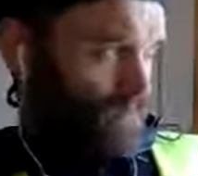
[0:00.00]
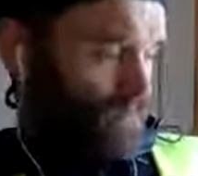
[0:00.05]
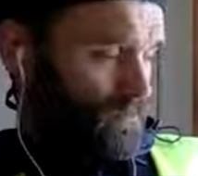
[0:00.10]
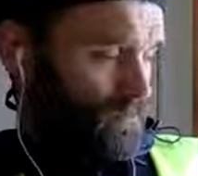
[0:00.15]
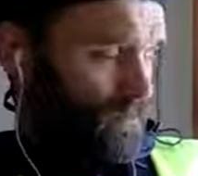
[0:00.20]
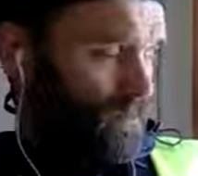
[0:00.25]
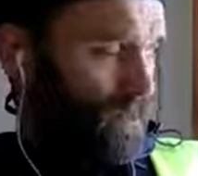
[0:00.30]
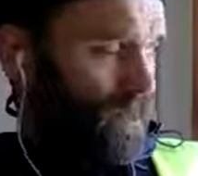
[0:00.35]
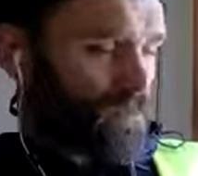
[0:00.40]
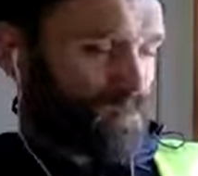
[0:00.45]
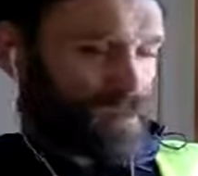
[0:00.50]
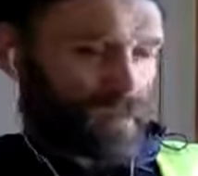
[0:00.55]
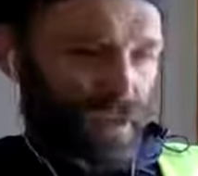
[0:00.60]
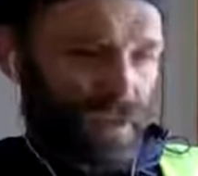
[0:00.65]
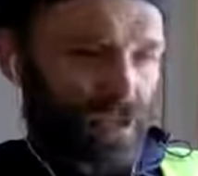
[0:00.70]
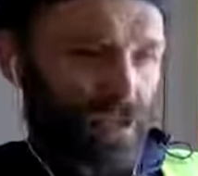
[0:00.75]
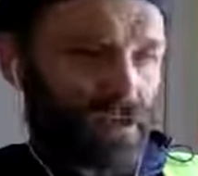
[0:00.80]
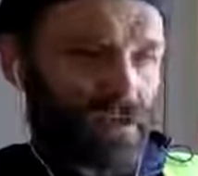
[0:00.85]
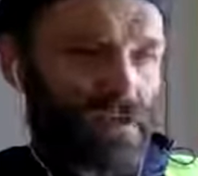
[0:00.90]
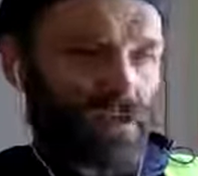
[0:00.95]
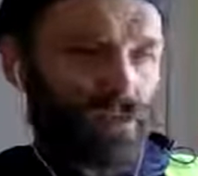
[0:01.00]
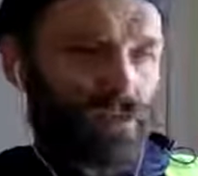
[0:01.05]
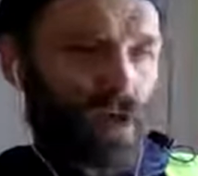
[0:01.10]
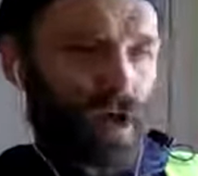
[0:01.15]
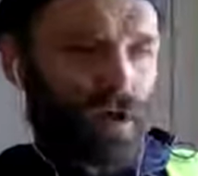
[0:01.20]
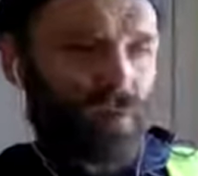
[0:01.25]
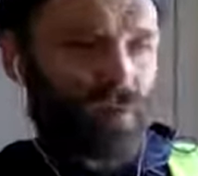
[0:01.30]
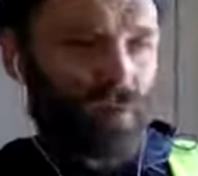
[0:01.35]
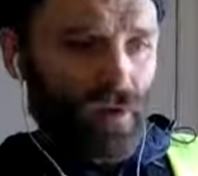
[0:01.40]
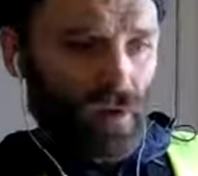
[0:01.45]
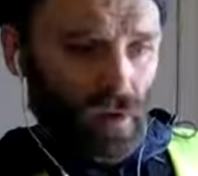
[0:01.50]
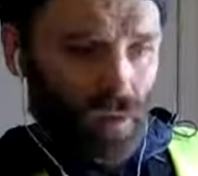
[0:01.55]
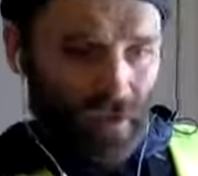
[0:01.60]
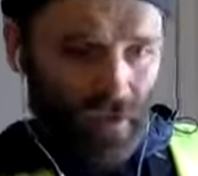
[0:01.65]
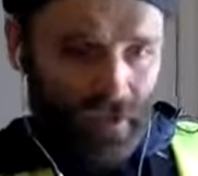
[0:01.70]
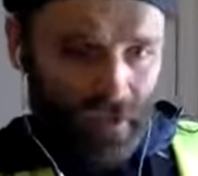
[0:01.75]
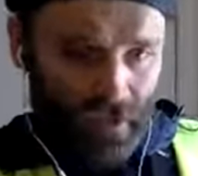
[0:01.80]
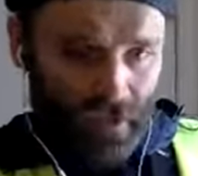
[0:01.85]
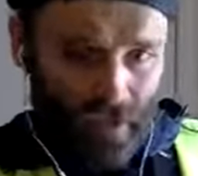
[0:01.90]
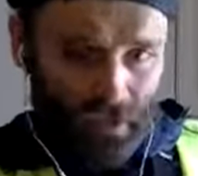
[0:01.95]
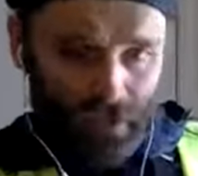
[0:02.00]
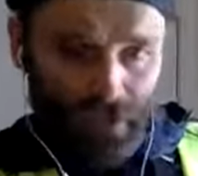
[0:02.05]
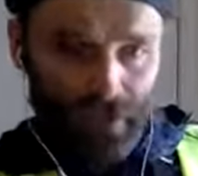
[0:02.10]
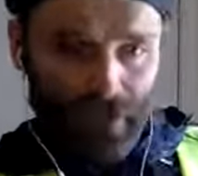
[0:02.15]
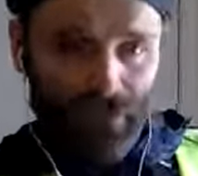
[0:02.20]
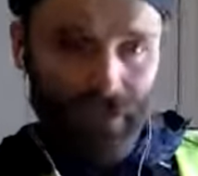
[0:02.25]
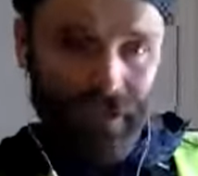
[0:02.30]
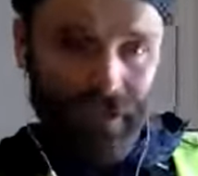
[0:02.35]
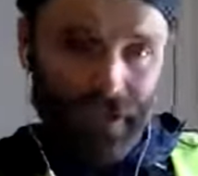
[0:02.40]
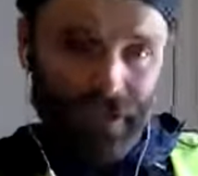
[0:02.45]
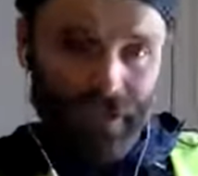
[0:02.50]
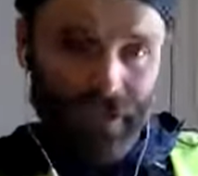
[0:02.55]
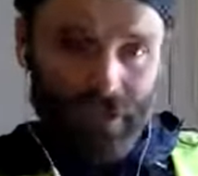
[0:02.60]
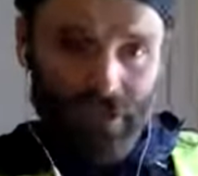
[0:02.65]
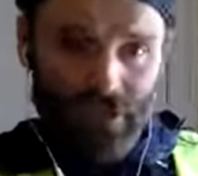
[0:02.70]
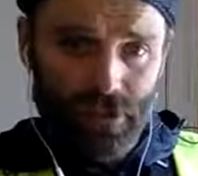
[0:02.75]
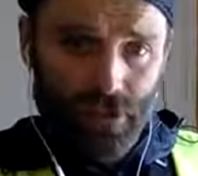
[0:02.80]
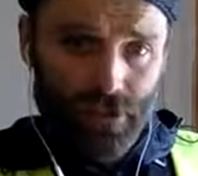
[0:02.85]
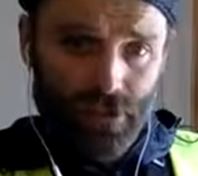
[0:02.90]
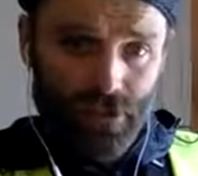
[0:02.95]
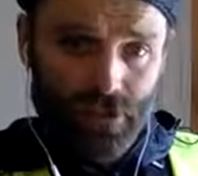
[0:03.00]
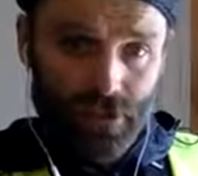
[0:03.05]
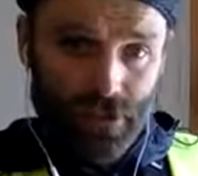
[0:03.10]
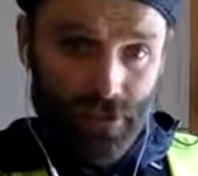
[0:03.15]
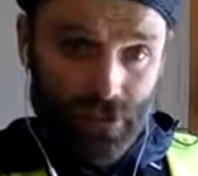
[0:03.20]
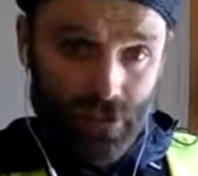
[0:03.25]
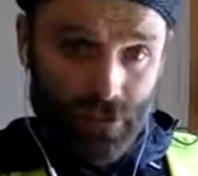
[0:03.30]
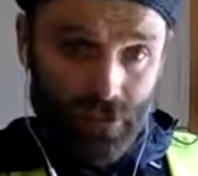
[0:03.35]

I think it was a Hindu god being wheeled out into a Catholic church.